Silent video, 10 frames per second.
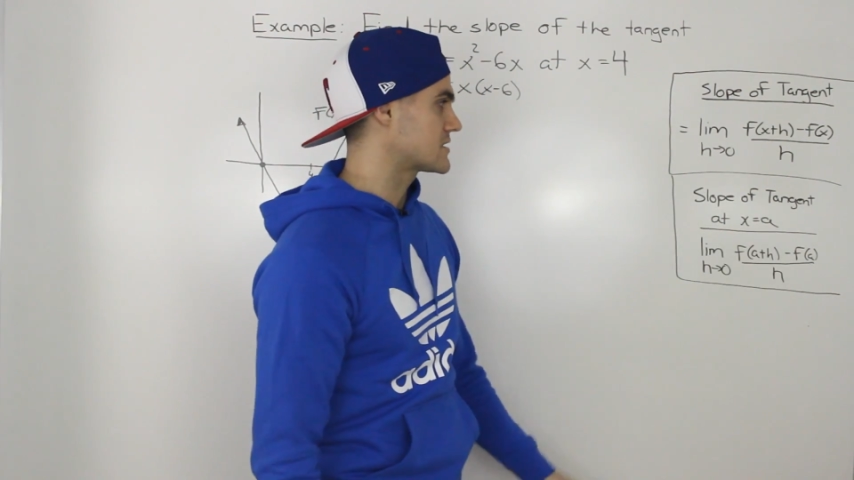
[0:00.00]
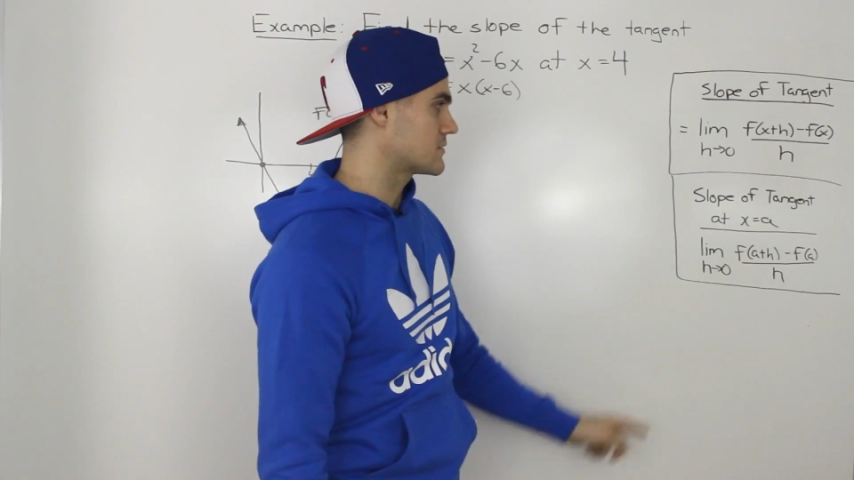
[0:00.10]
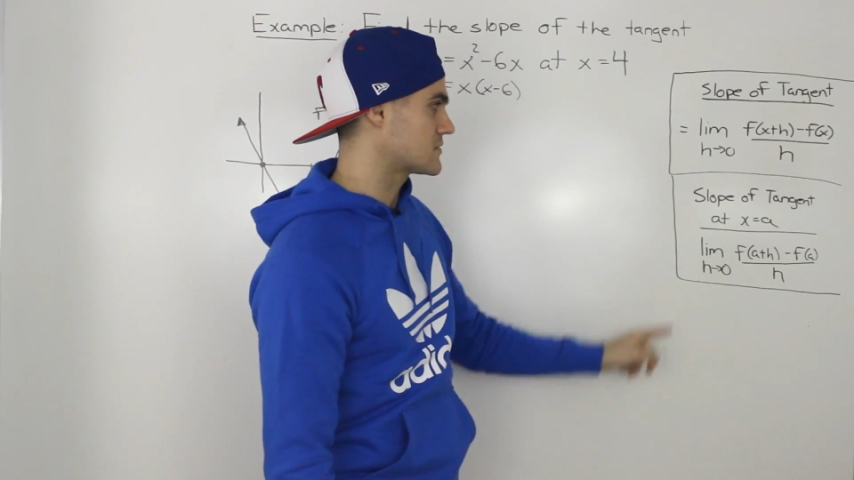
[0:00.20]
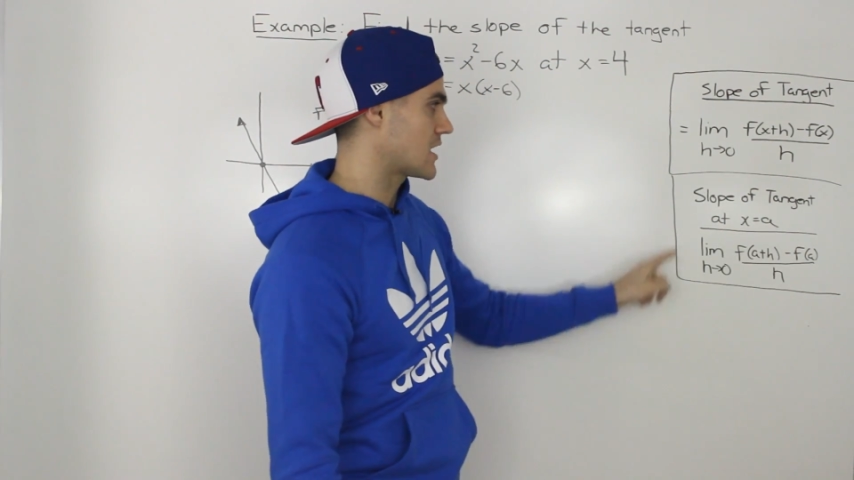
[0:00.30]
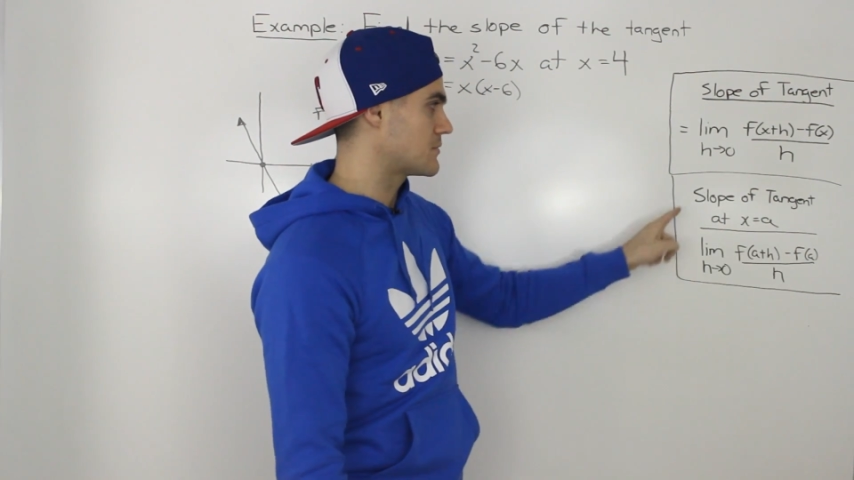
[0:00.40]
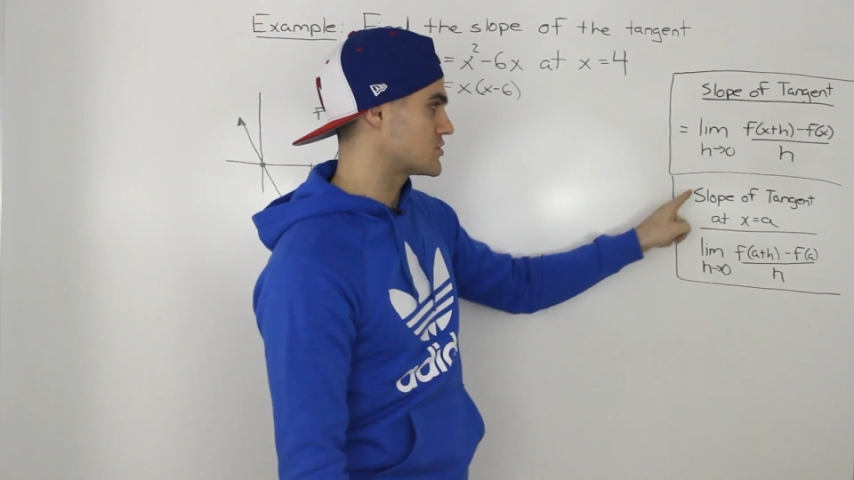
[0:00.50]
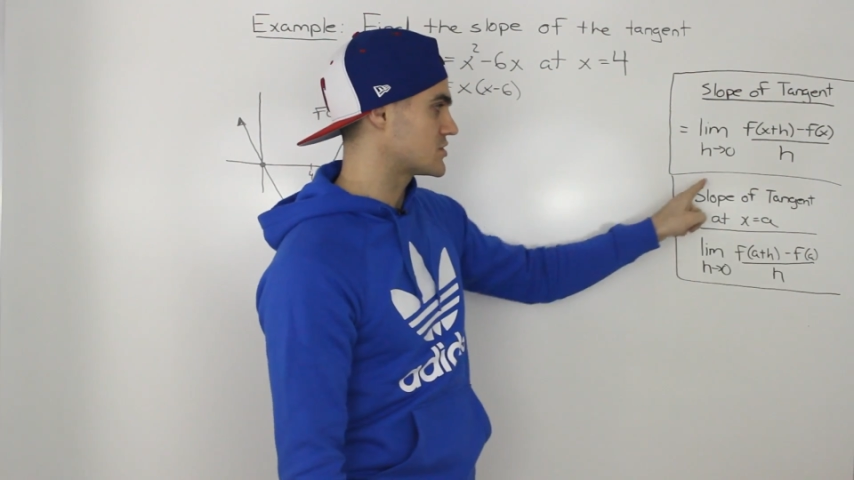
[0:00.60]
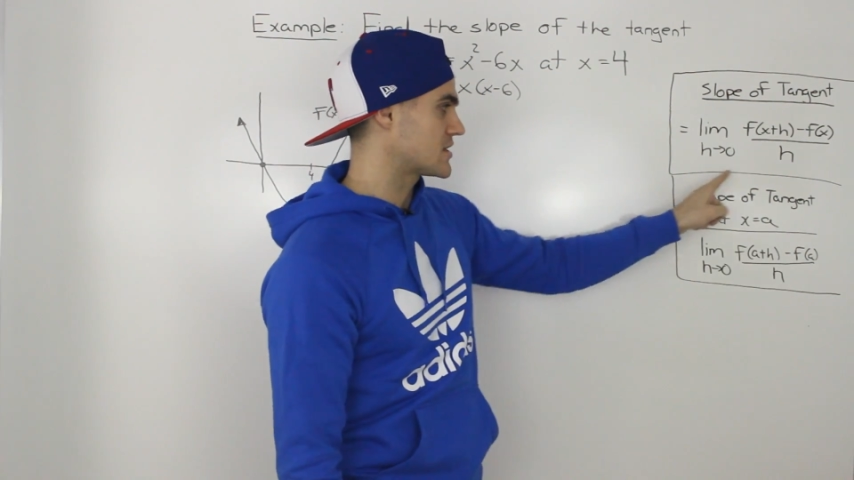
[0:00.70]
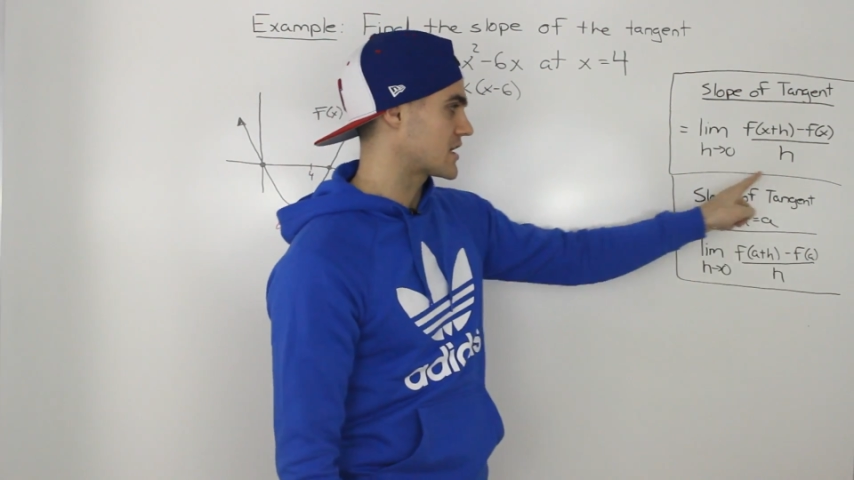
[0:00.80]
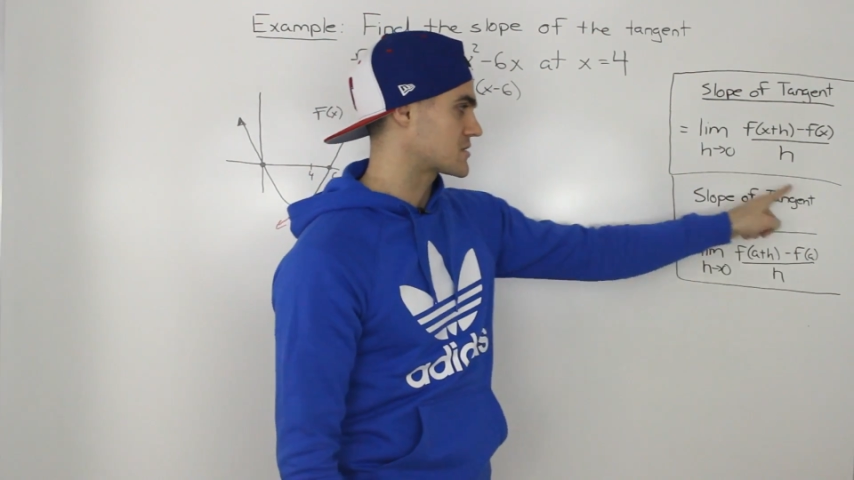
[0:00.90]
Sometimes
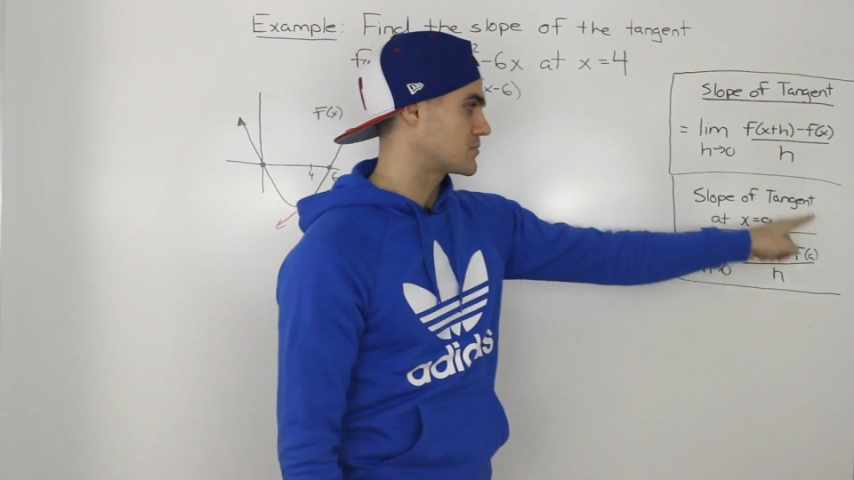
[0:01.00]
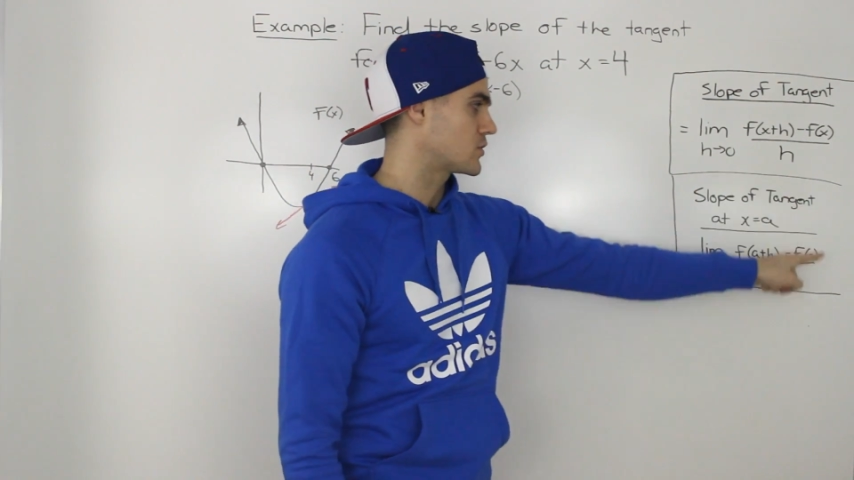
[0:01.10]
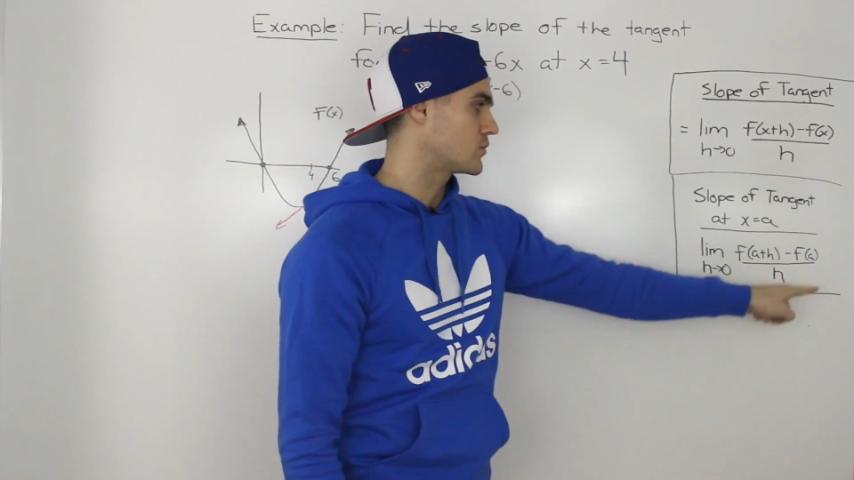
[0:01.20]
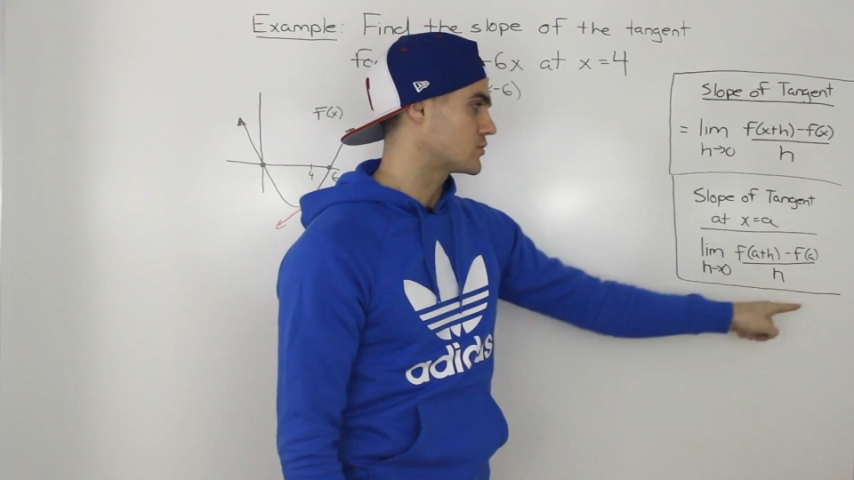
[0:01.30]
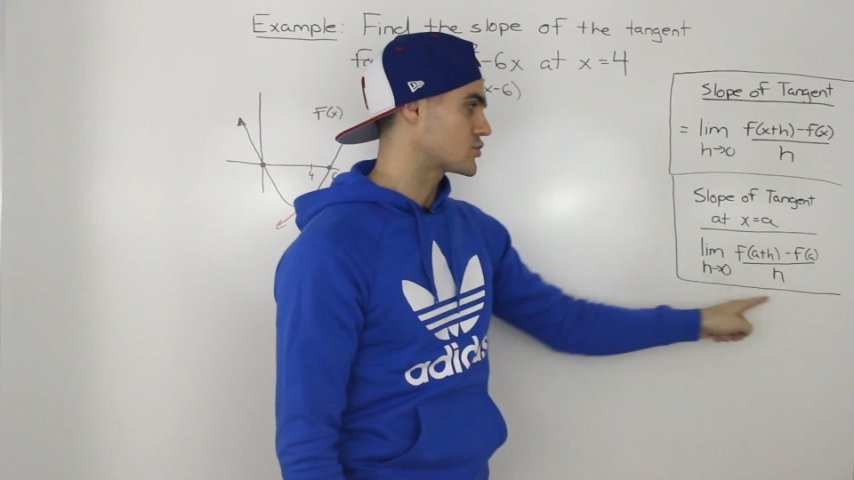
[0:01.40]
your textbook will